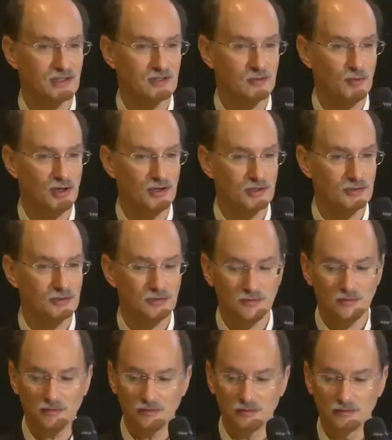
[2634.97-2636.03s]
like a
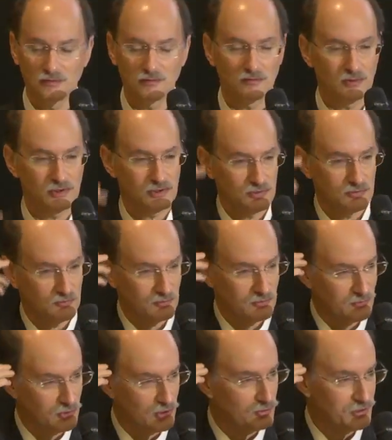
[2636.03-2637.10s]
particle, which
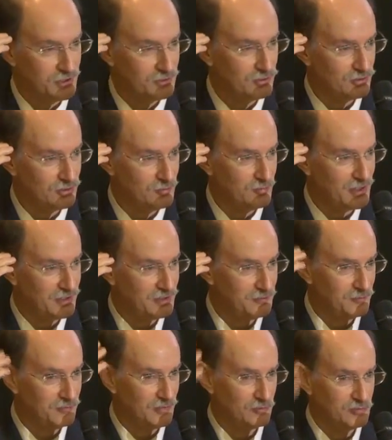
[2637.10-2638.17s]
would only occur by
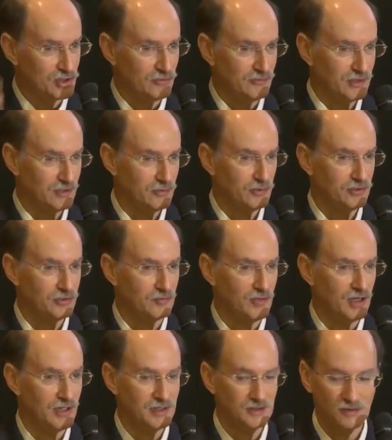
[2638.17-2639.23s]
observing it with your
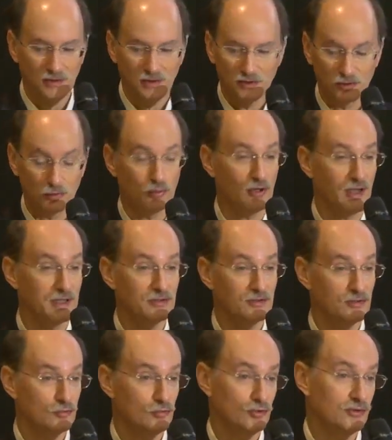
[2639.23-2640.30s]
mind, the brighter
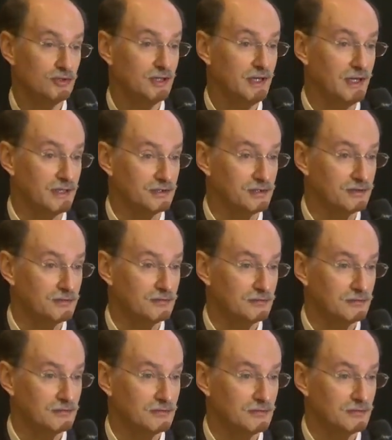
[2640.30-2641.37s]
the Buddha gets.
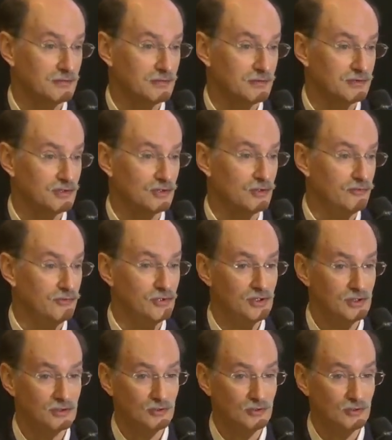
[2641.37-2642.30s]
So if you can